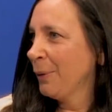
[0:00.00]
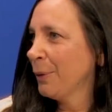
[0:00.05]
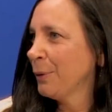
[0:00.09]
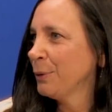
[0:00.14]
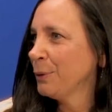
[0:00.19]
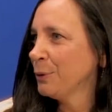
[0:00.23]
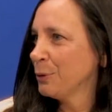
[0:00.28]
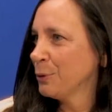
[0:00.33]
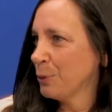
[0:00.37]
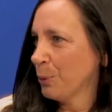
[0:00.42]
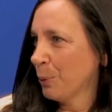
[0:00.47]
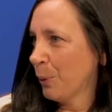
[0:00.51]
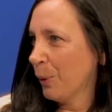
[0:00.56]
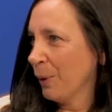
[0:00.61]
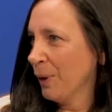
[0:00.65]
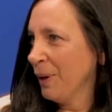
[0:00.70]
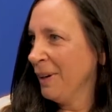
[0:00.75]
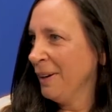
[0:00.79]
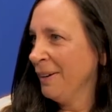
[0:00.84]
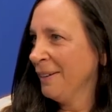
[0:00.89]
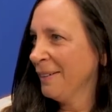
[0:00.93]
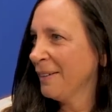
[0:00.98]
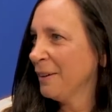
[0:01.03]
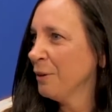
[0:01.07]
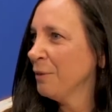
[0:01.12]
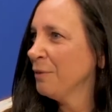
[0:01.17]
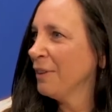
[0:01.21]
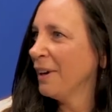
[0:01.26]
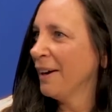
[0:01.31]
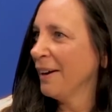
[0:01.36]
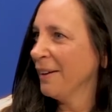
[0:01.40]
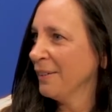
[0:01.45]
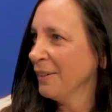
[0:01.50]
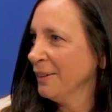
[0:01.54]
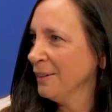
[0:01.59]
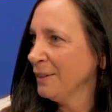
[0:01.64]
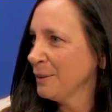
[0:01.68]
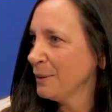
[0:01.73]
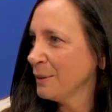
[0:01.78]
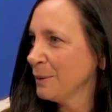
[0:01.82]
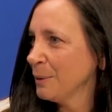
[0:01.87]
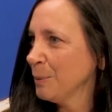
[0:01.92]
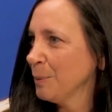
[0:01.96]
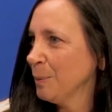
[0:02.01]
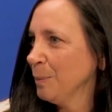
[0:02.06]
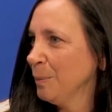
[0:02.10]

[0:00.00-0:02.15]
the story of Alice